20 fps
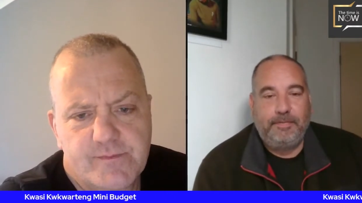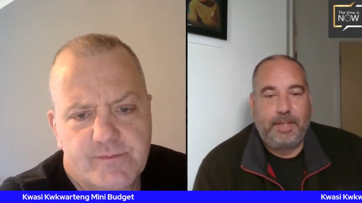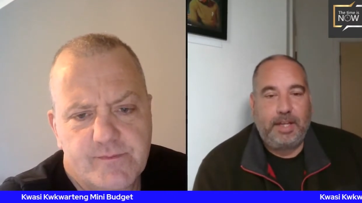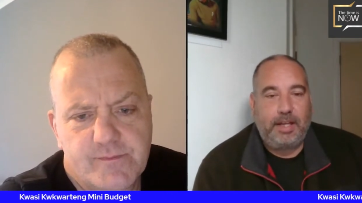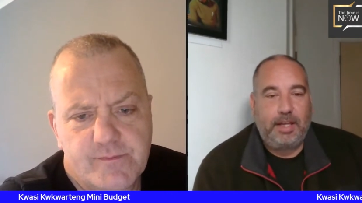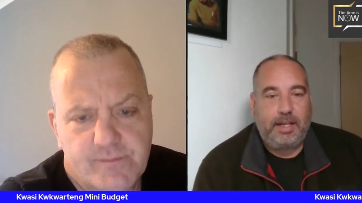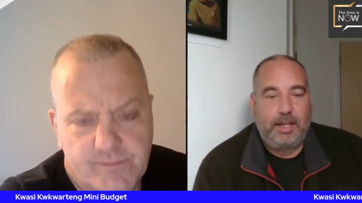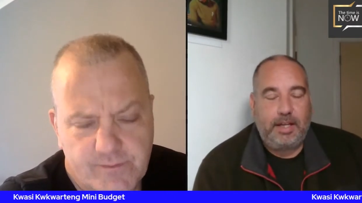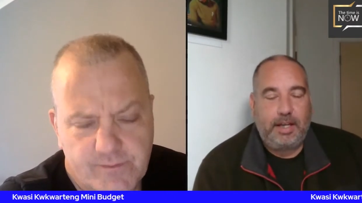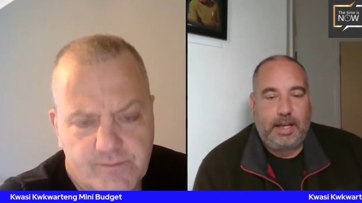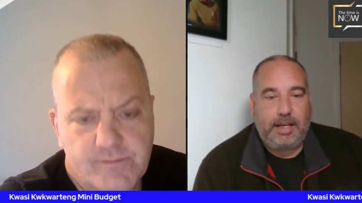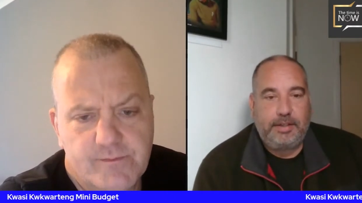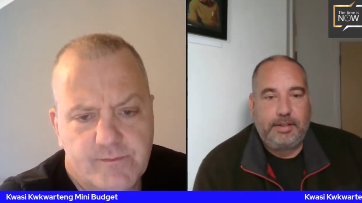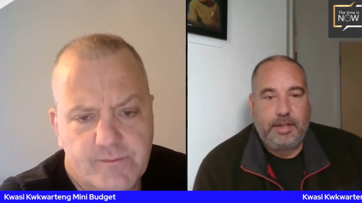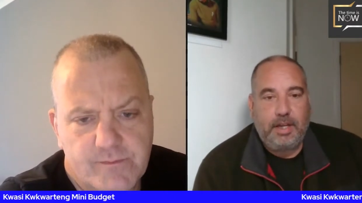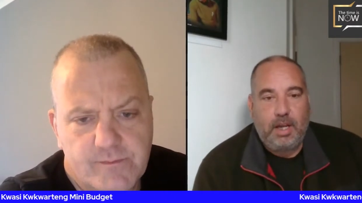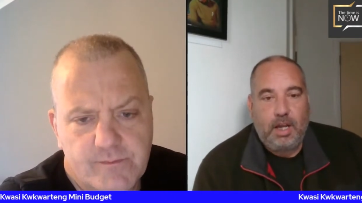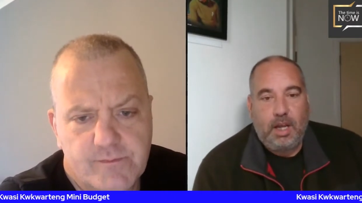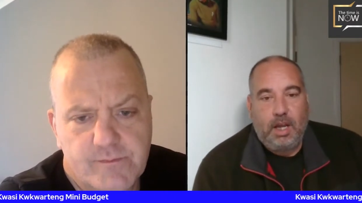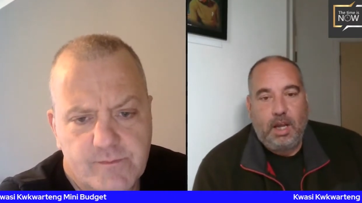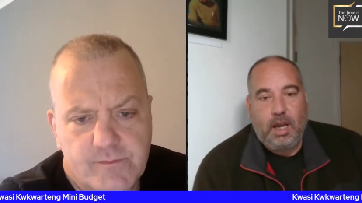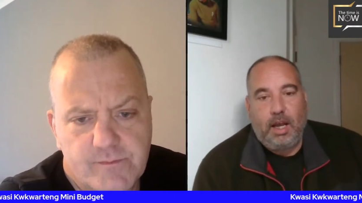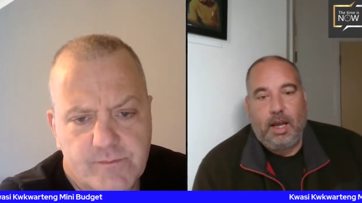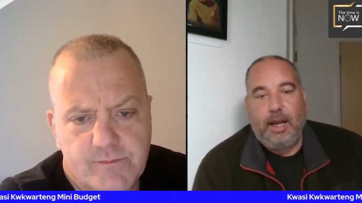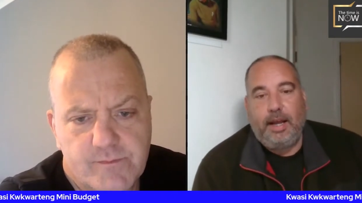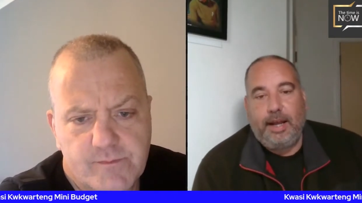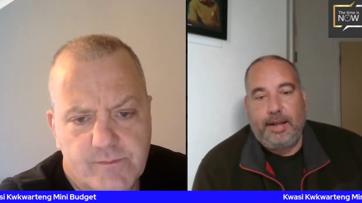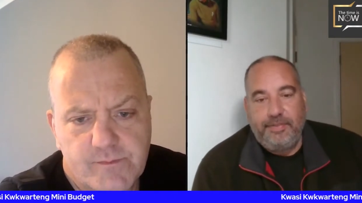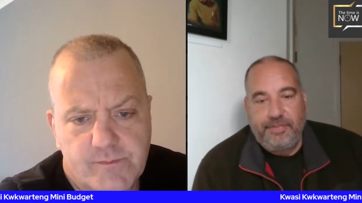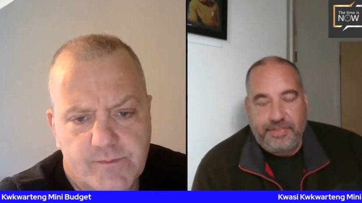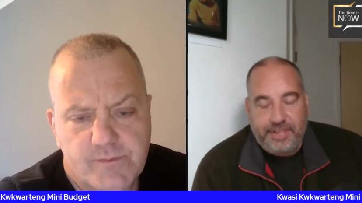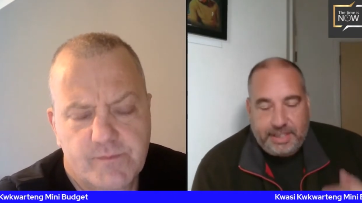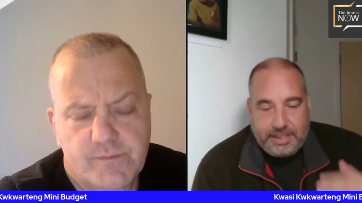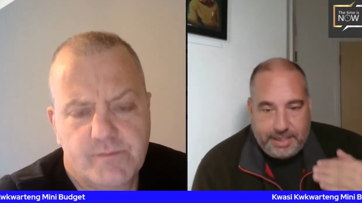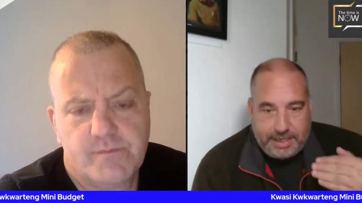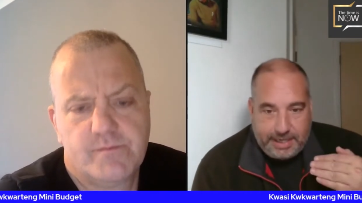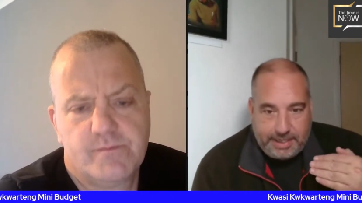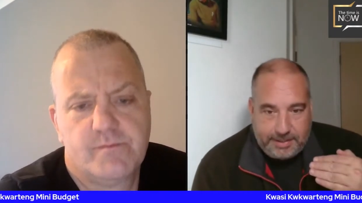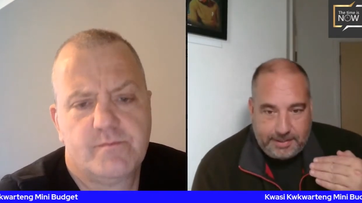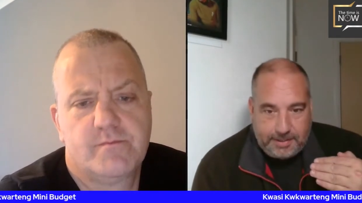Speaker 1: uh, and and this
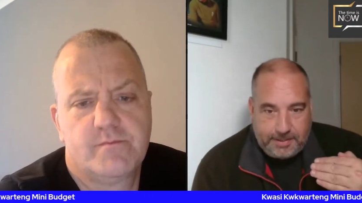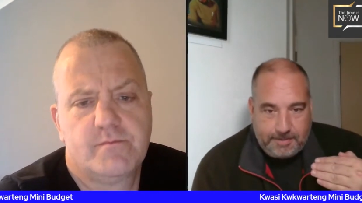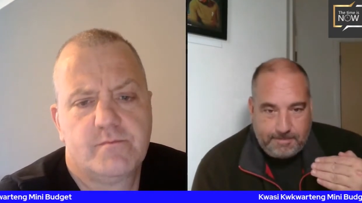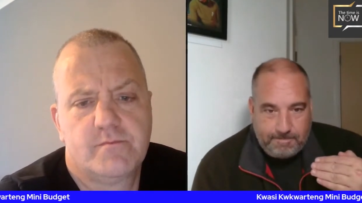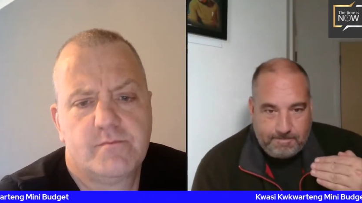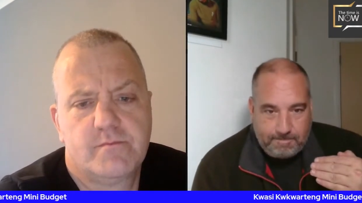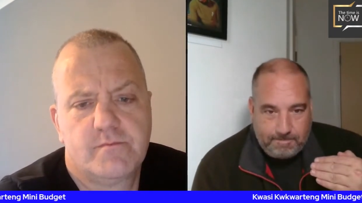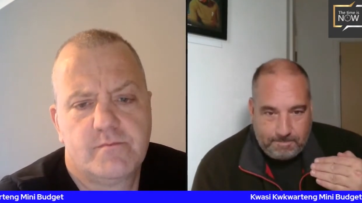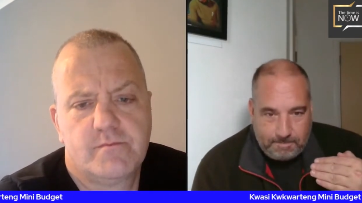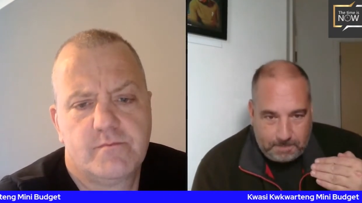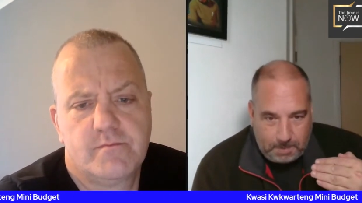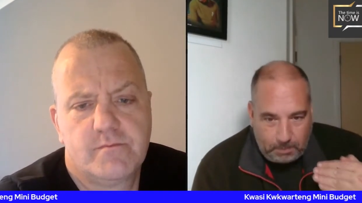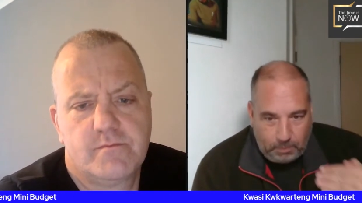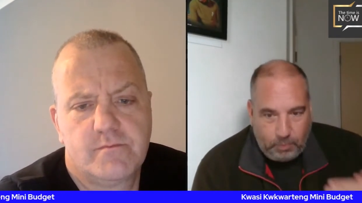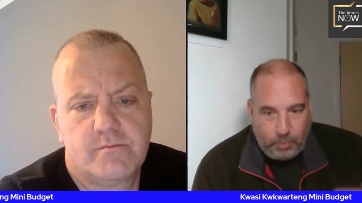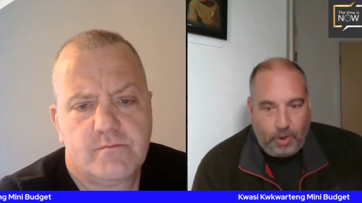is the